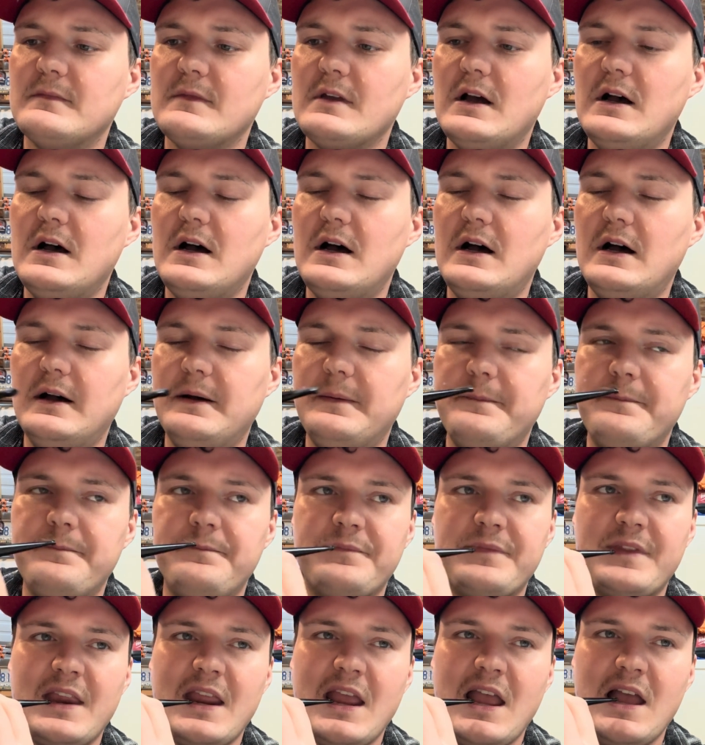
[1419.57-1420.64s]

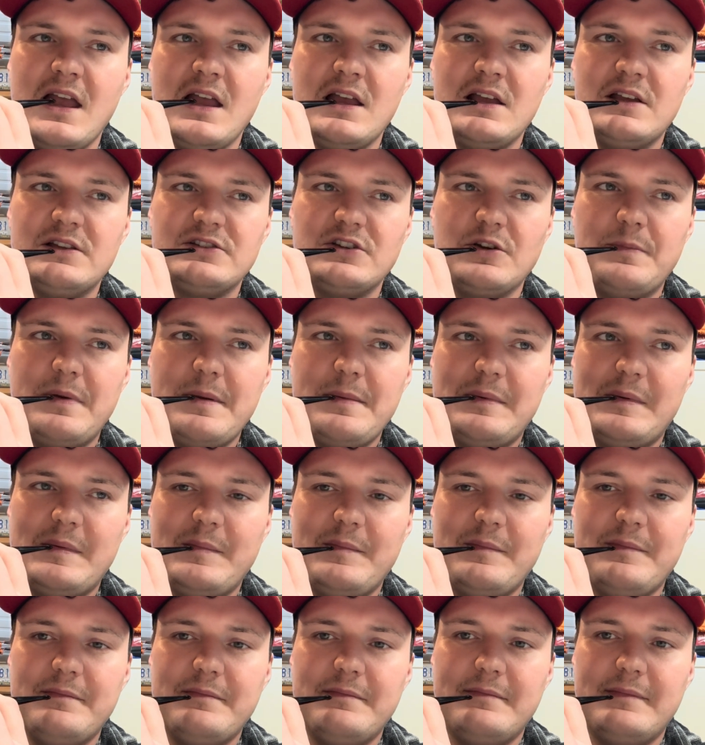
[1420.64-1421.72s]
So
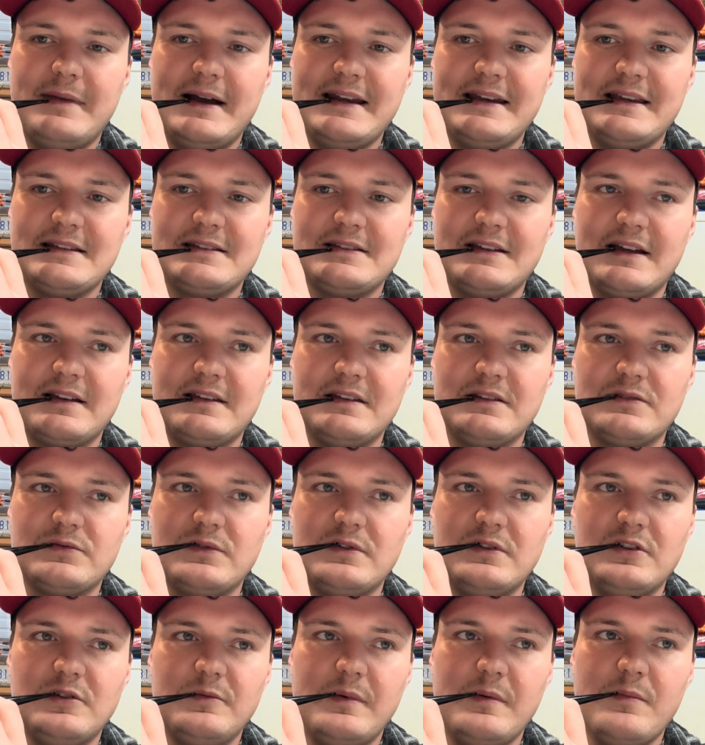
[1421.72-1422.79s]
people might dislike this one a
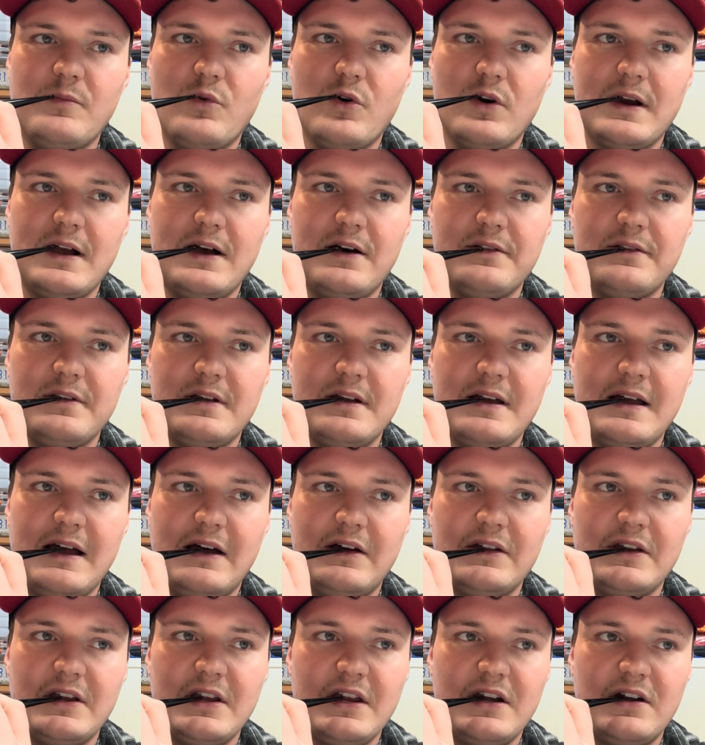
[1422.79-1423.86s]
little bit more out
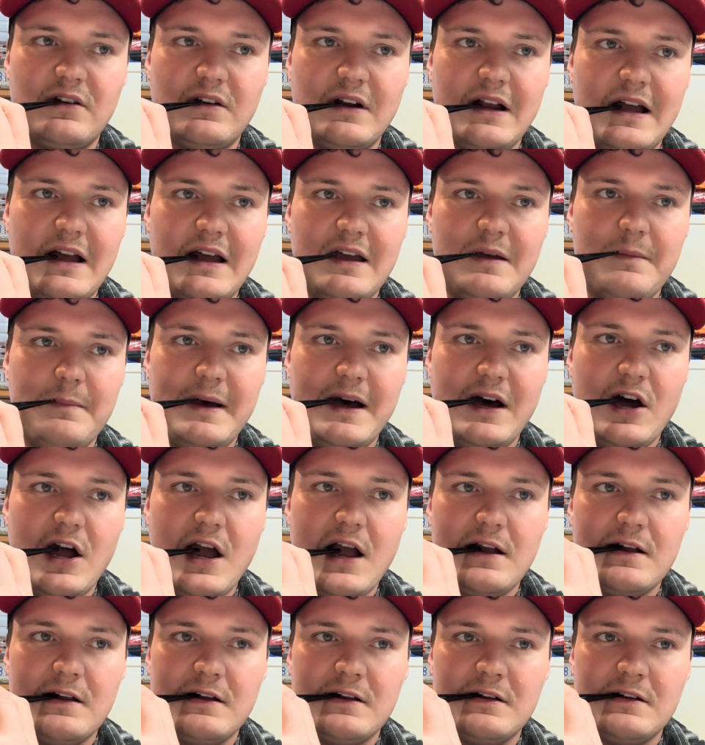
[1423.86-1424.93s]
and around about,
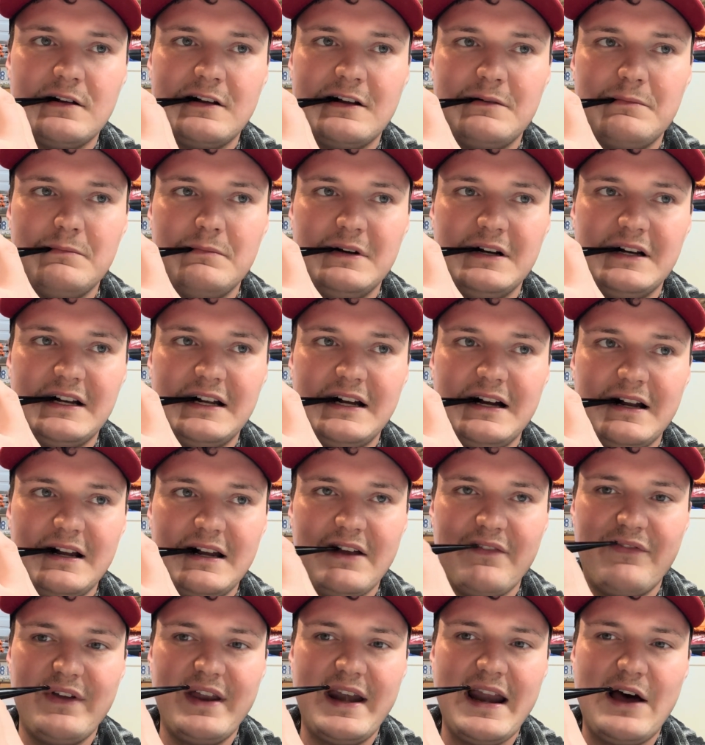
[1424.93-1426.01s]
but
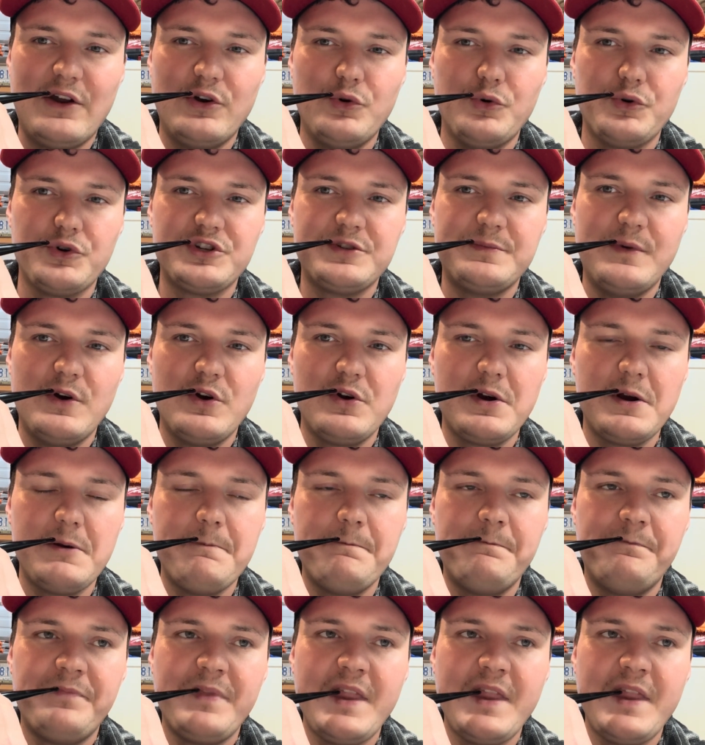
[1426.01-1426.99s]
definitely an outdoor smoker.